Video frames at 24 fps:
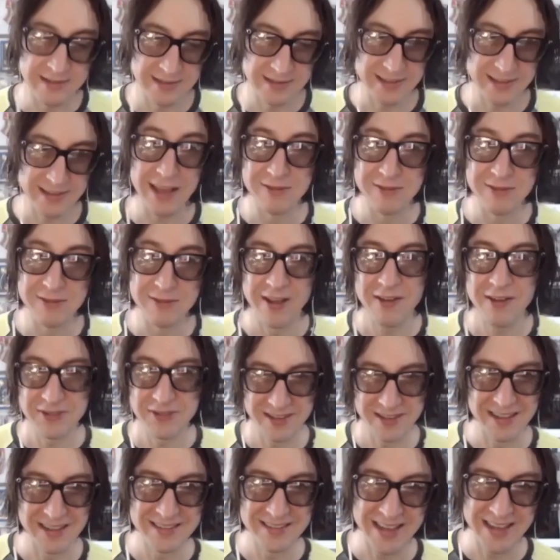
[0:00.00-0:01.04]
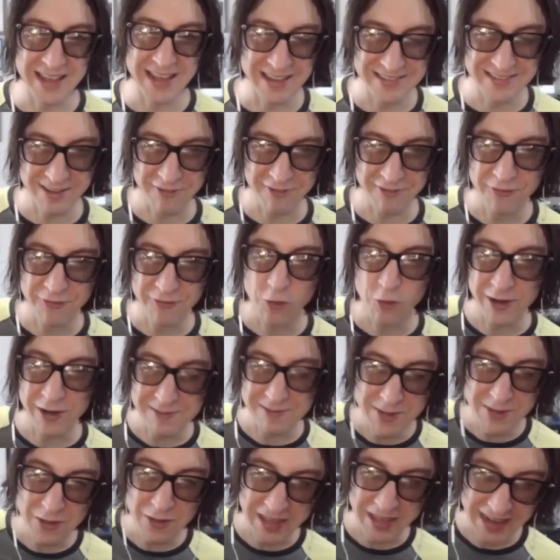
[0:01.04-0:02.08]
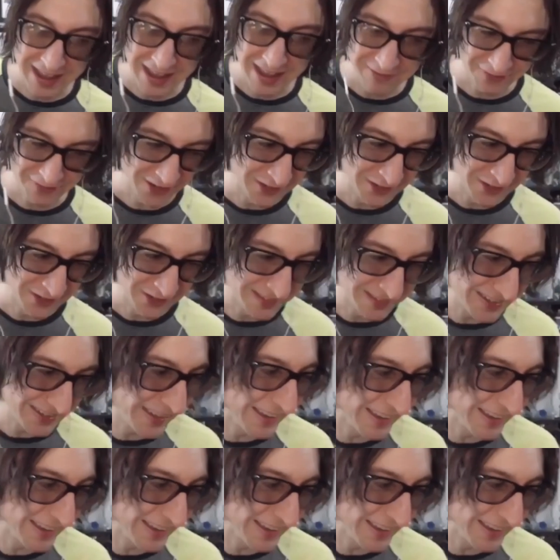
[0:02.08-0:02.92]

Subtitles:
what I was going to say. They sell 40 million iPhones. Yeah,